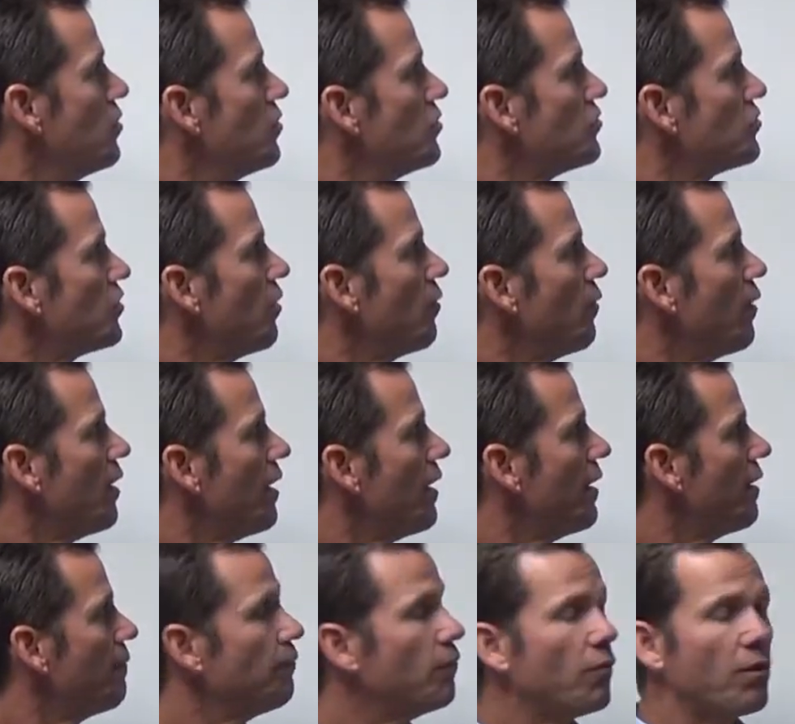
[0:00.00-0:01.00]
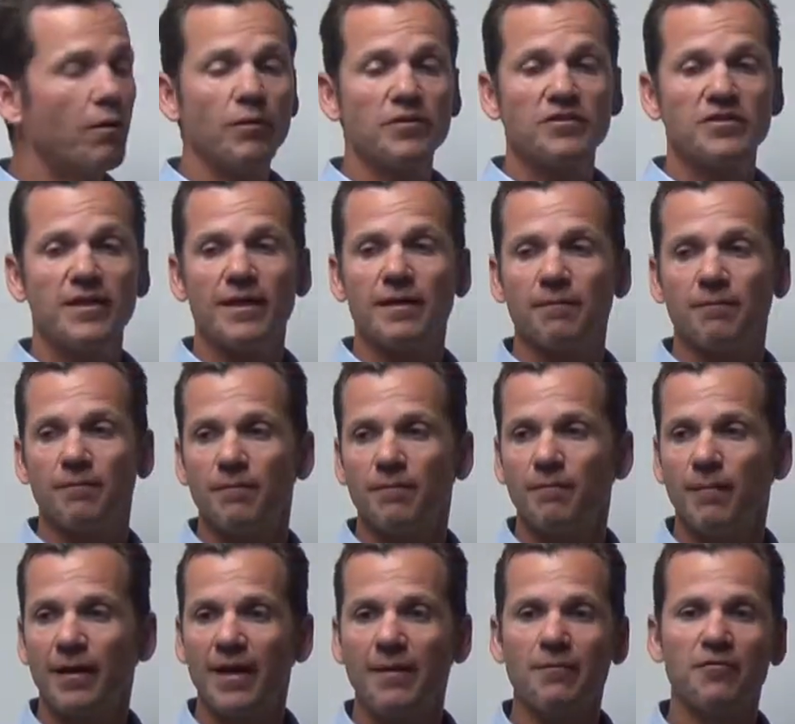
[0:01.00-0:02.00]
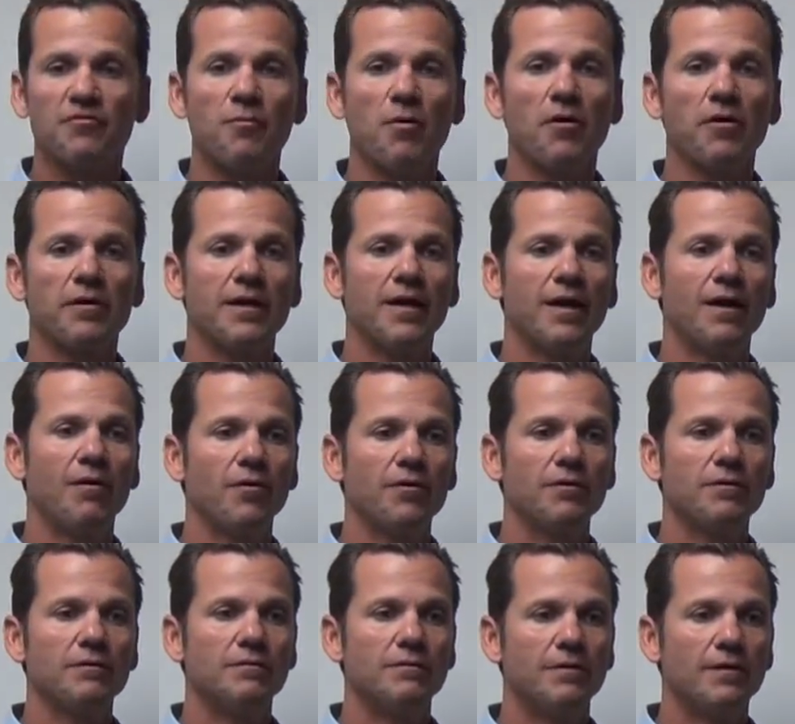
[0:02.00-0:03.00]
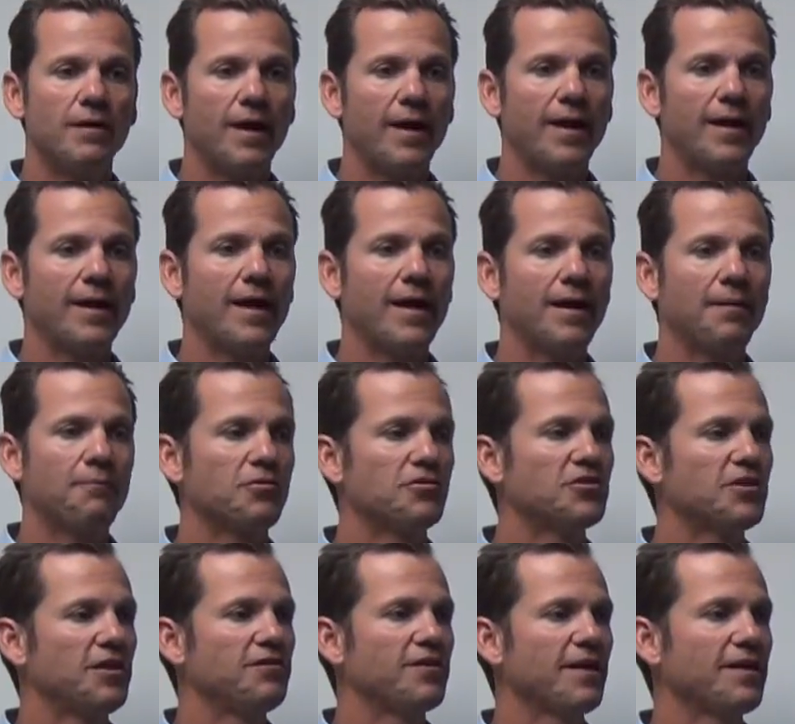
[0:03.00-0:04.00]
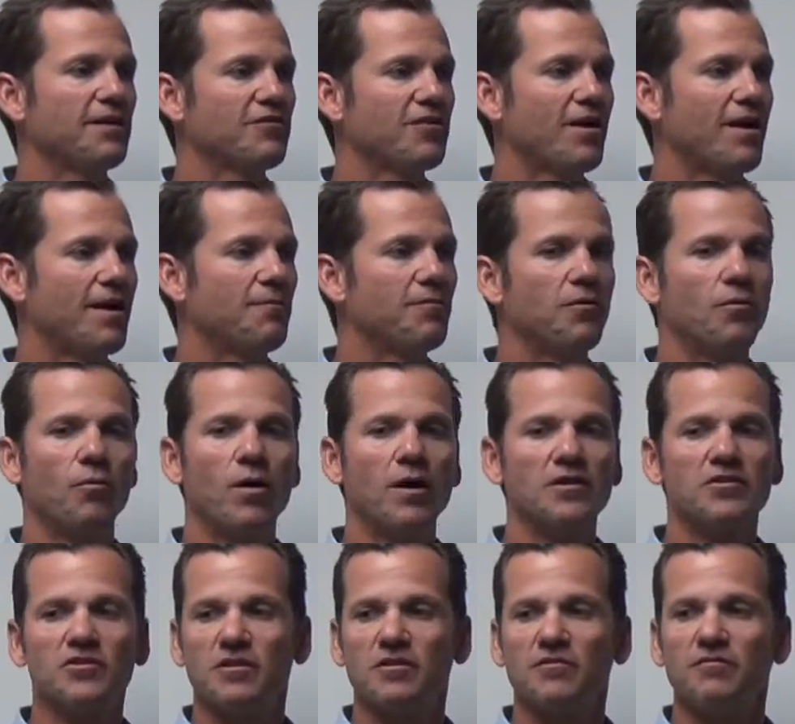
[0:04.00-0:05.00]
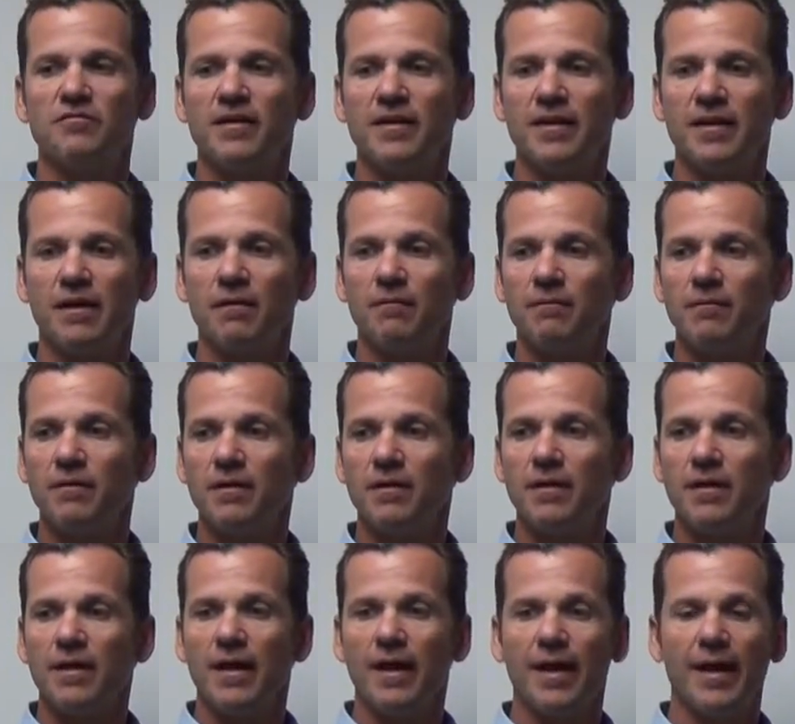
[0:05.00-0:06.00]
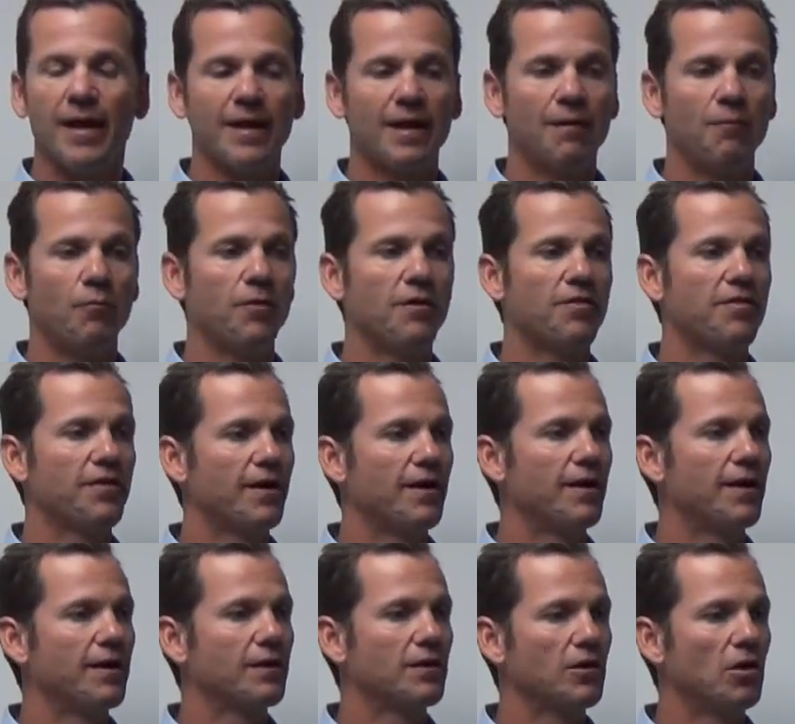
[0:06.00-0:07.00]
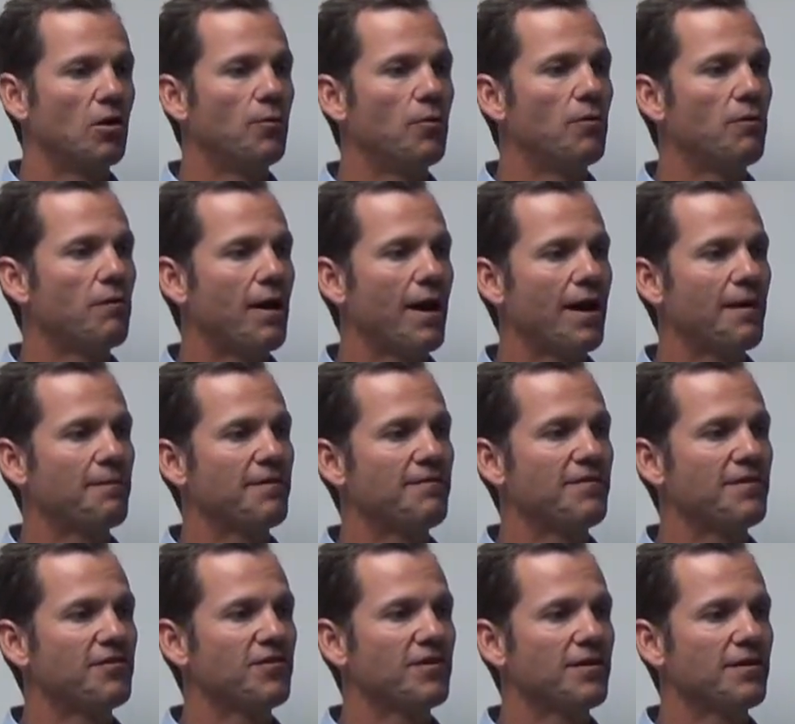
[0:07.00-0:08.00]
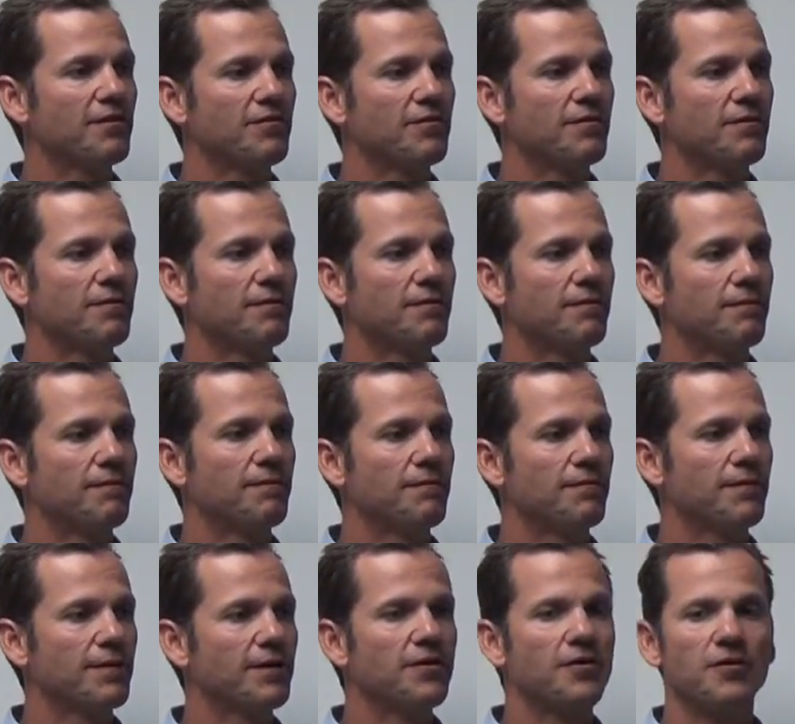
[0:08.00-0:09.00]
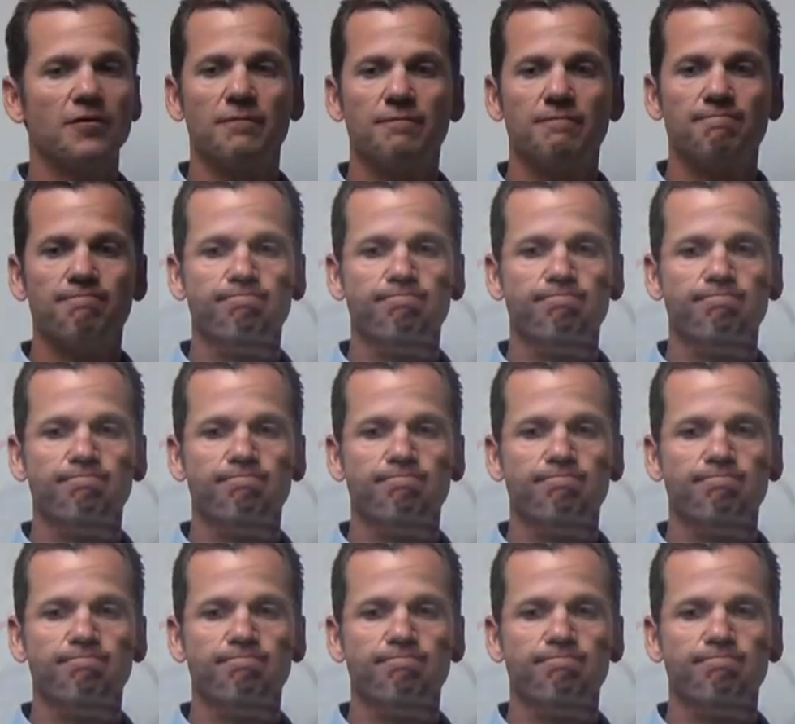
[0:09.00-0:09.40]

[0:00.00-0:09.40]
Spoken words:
So, well, once again, my name is Mark Hauer, and I appreciate you taking the time to watch this video. And I'm with Global IPv6. Thank you.